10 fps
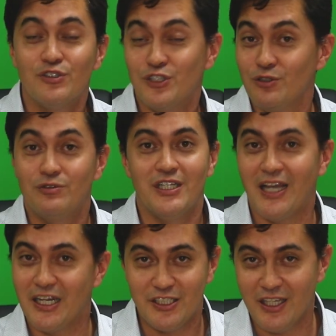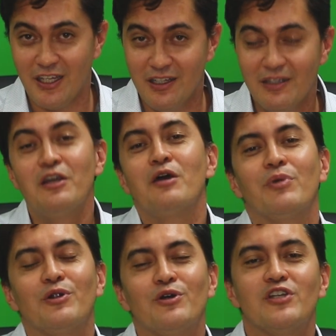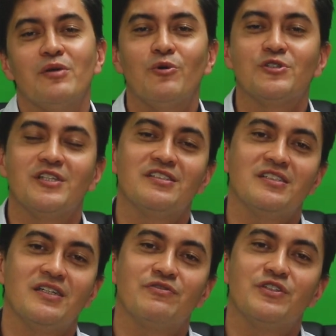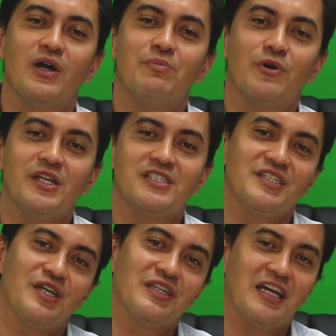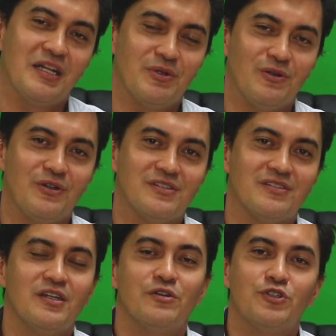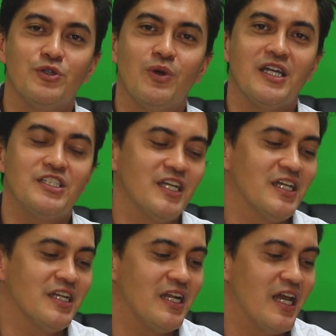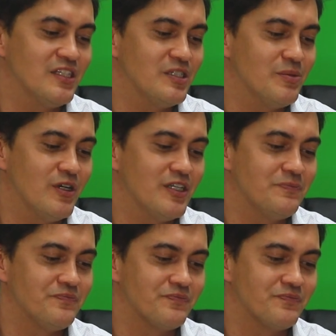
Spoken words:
to THC, but also more sensitive to our body's endocannabinoids, 2-AG and anandamide.